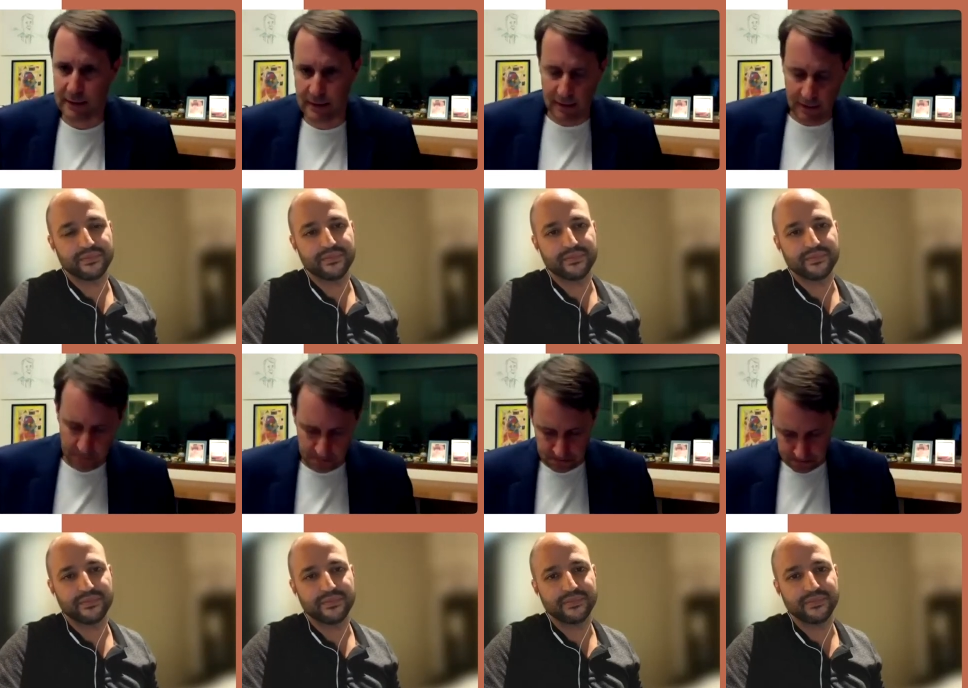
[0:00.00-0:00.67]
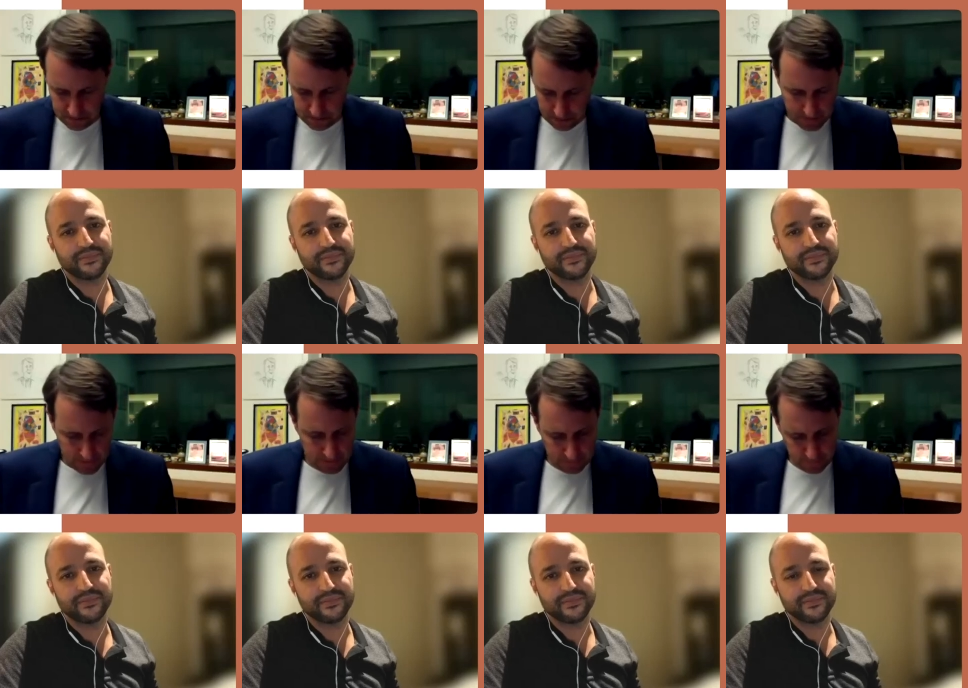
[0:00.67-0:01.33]
Speaker 1: um
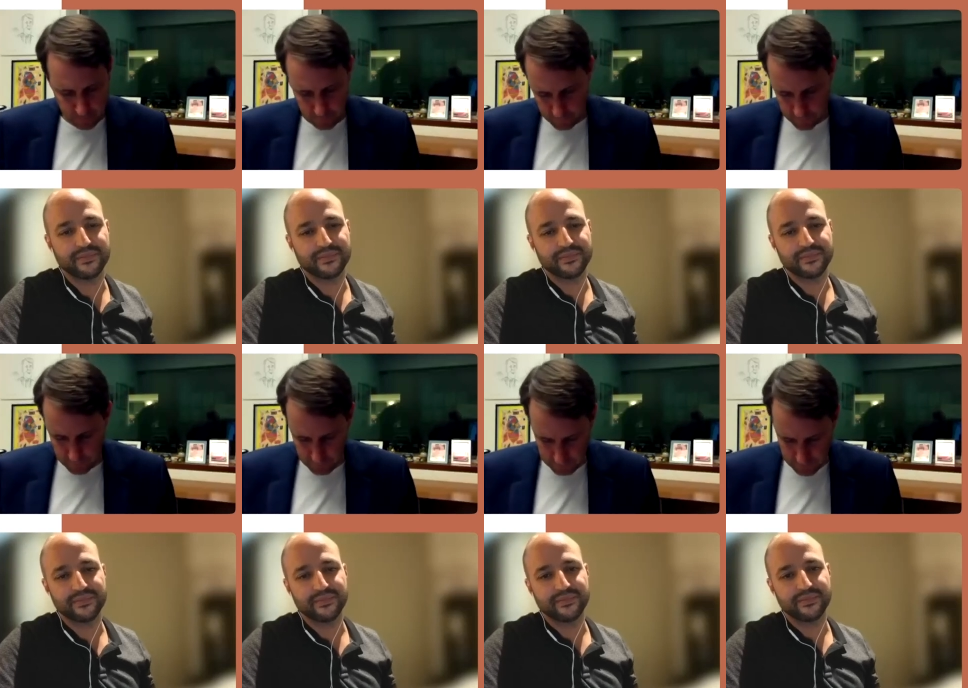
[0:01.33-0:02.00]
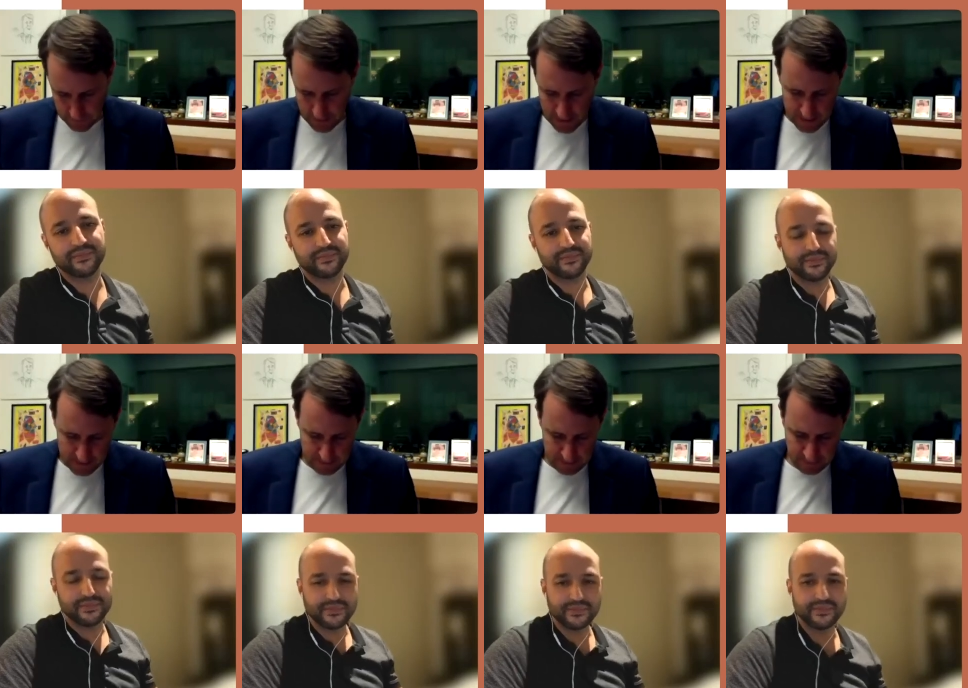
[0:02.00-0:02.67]

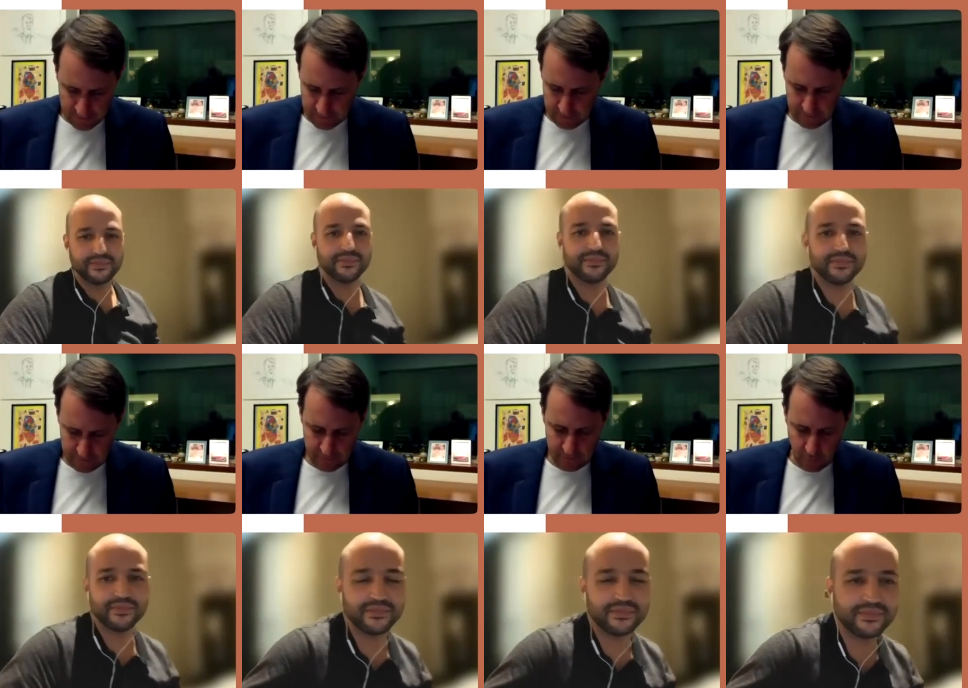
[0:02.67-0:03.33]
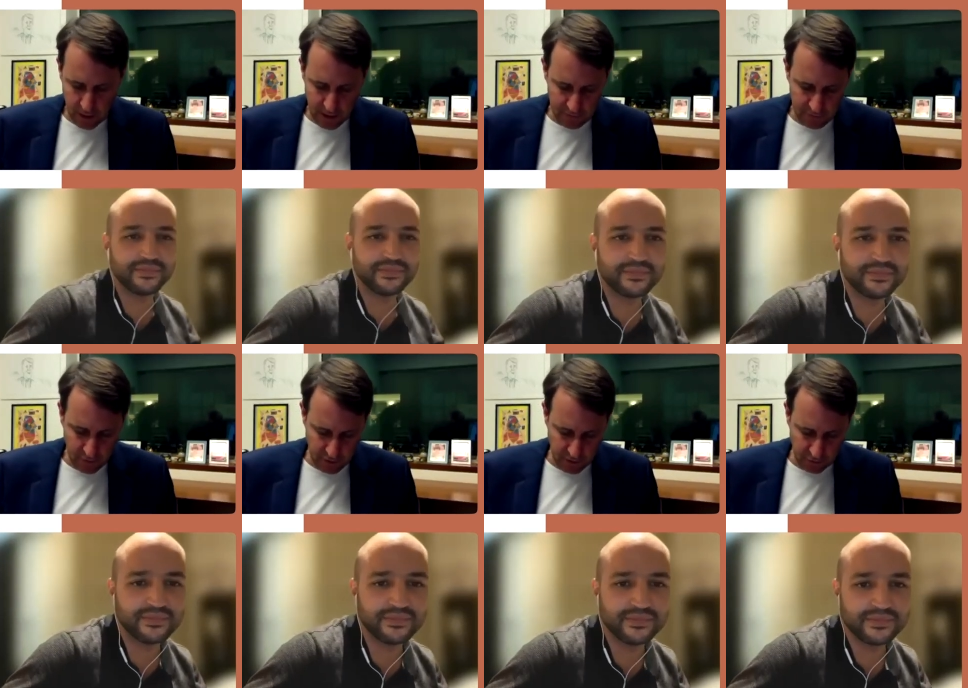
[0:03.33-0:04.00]
I what I
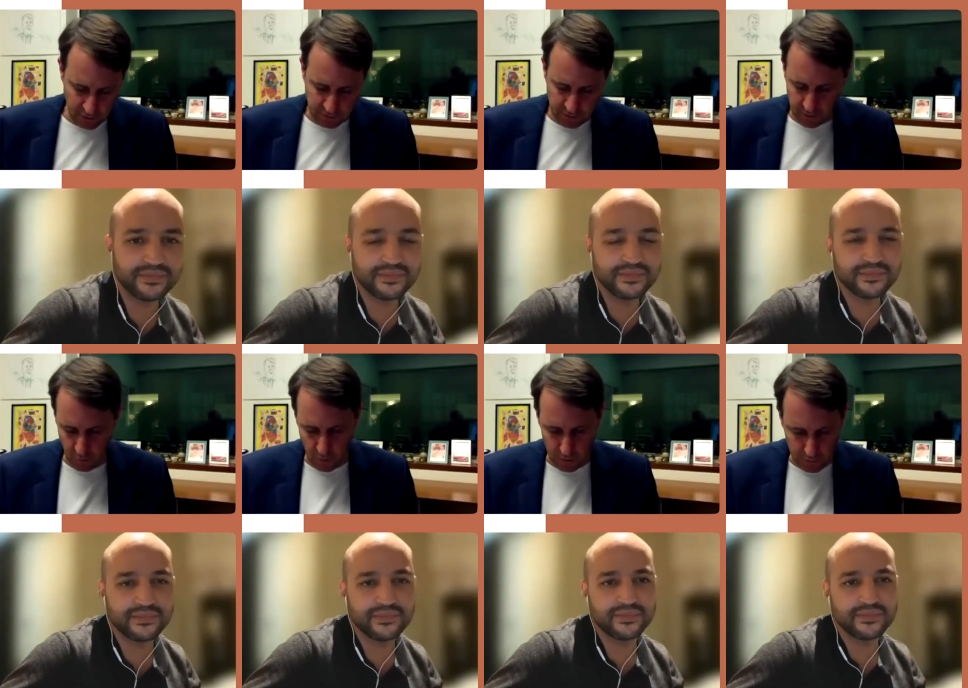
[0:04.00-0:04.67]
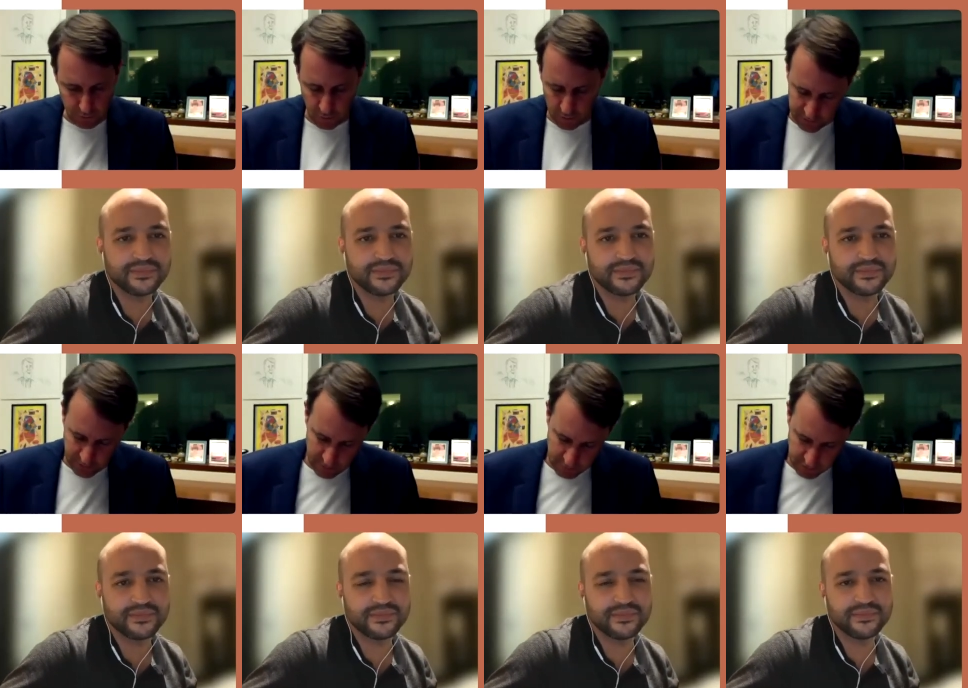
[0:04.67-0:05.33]
found interesting was, for
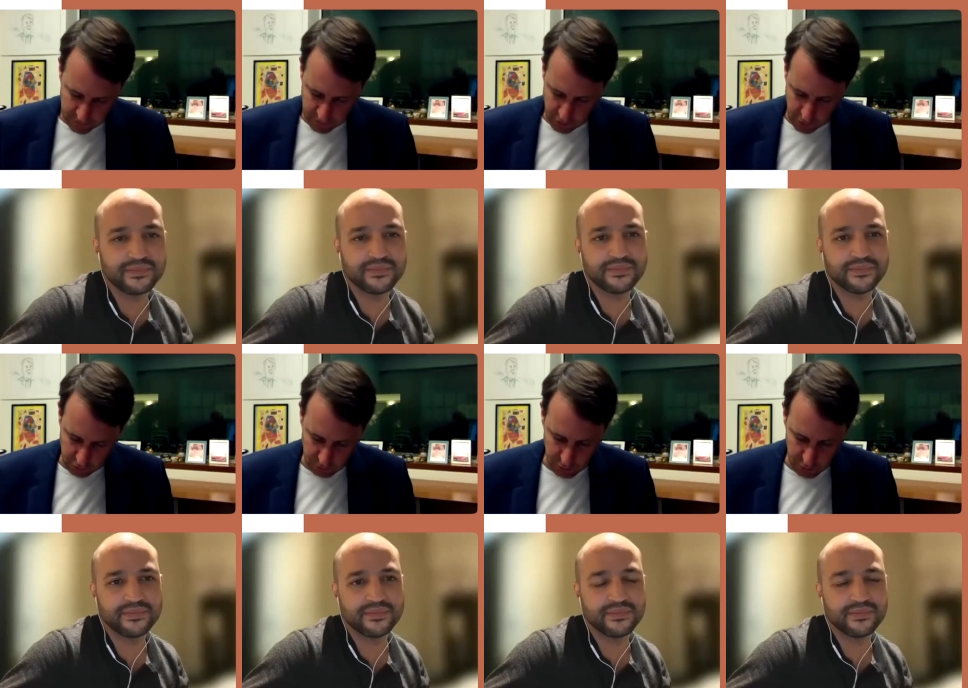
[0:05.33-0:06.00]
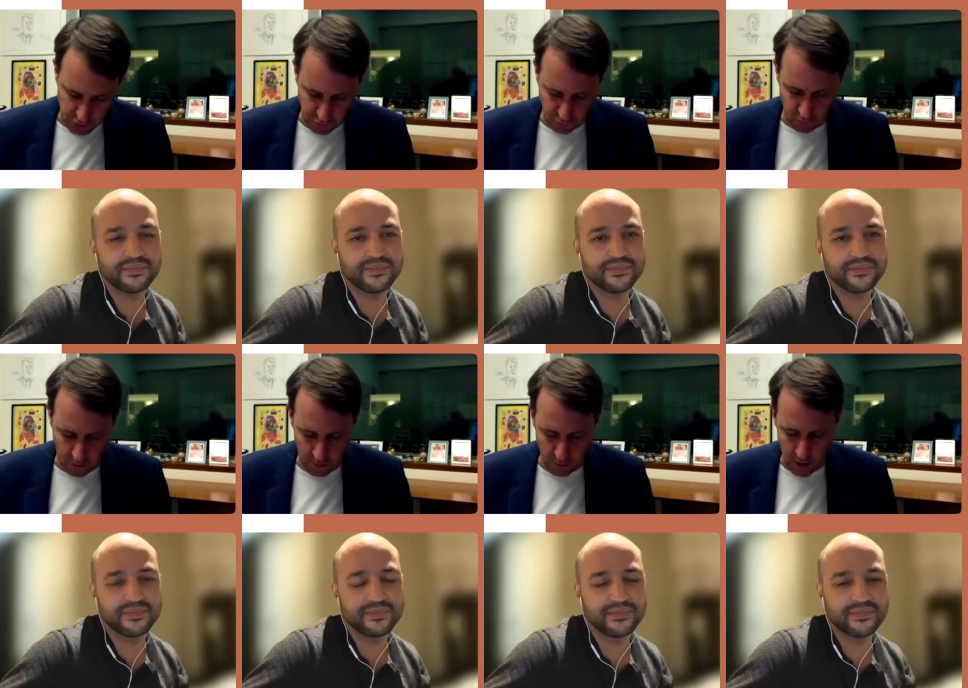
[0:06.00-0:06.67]
example, is a contribution
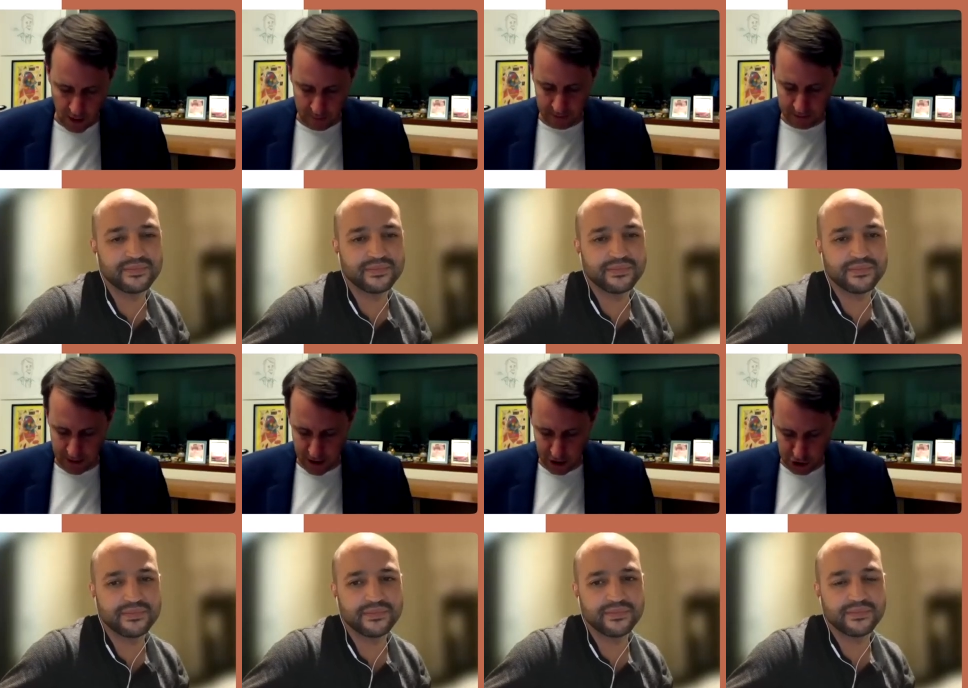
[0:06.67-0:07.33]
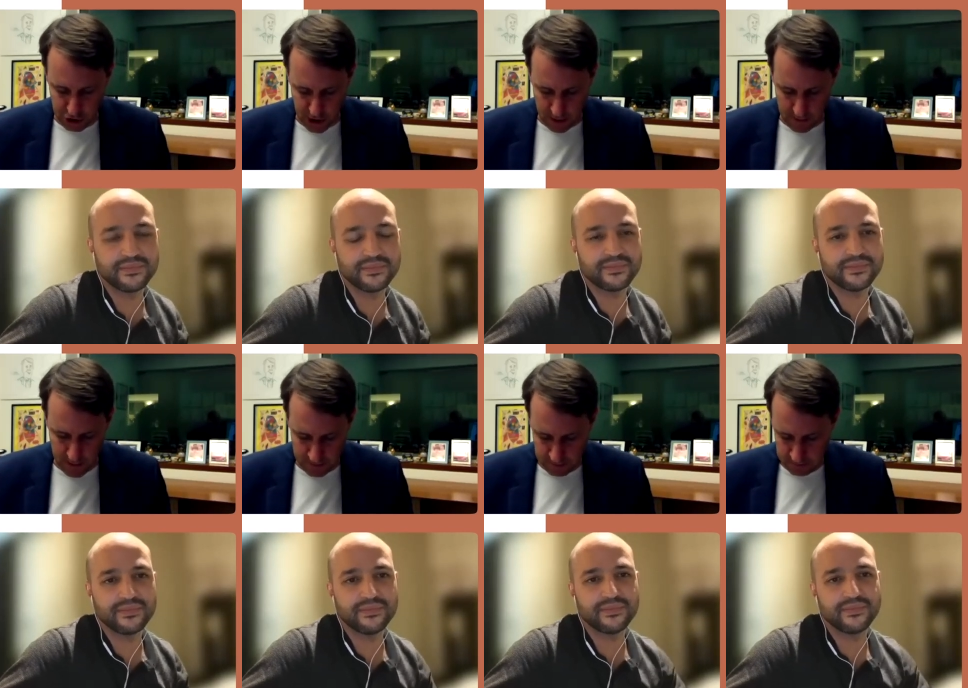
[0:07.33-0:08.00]
from Mohammed El
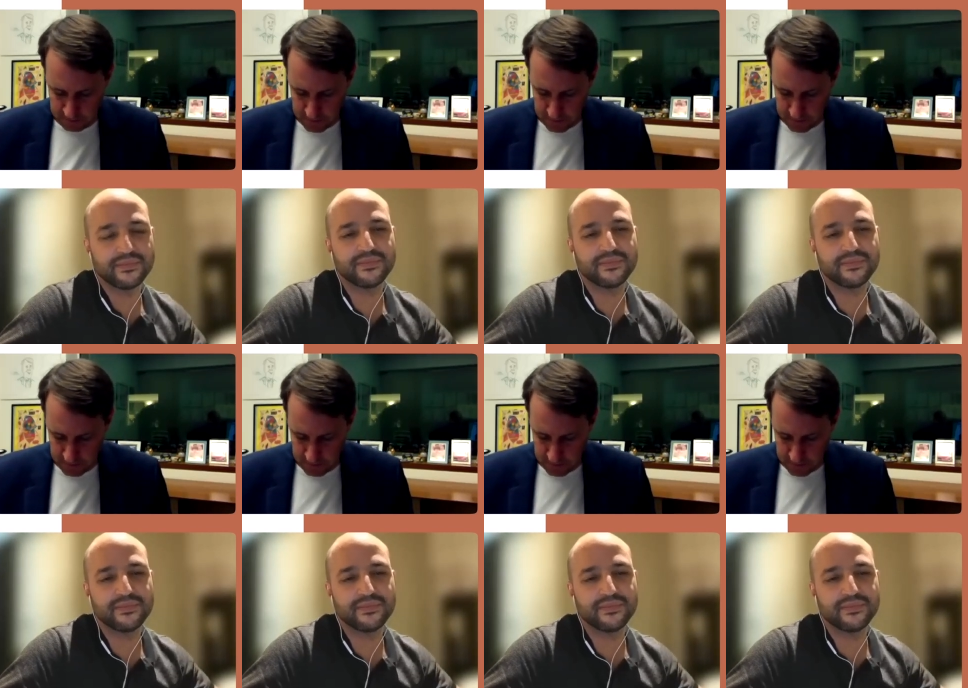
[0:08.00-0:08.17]
Shama,